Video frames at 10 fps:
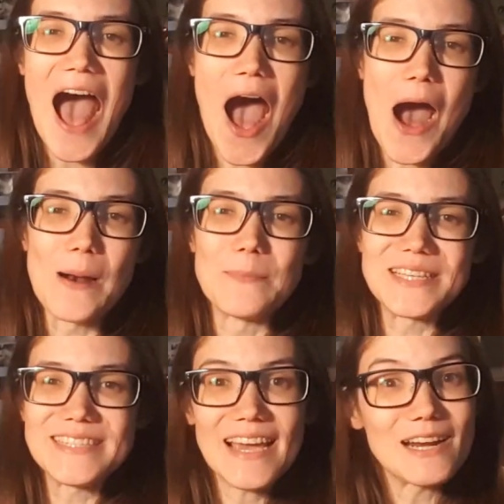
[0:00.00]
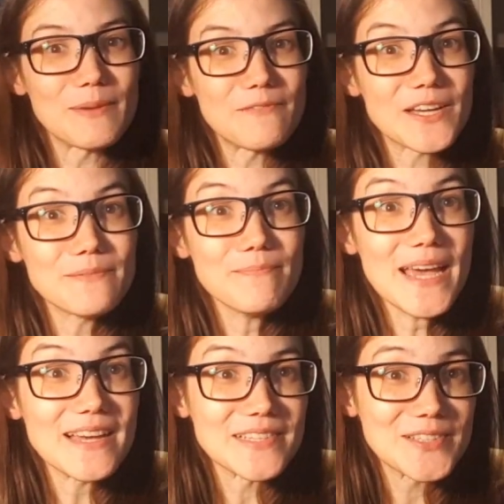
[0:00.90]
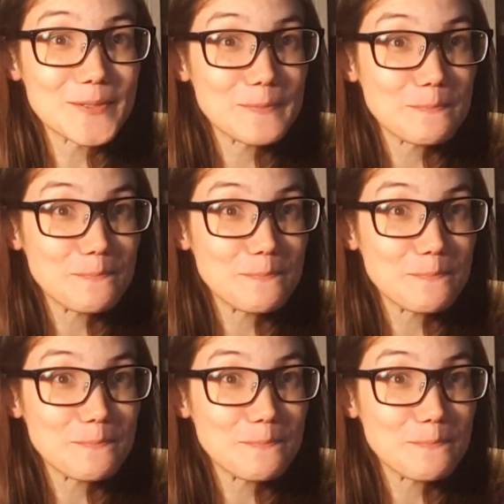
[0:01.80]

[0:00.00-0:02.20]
But yeah, I'm a fucking mess.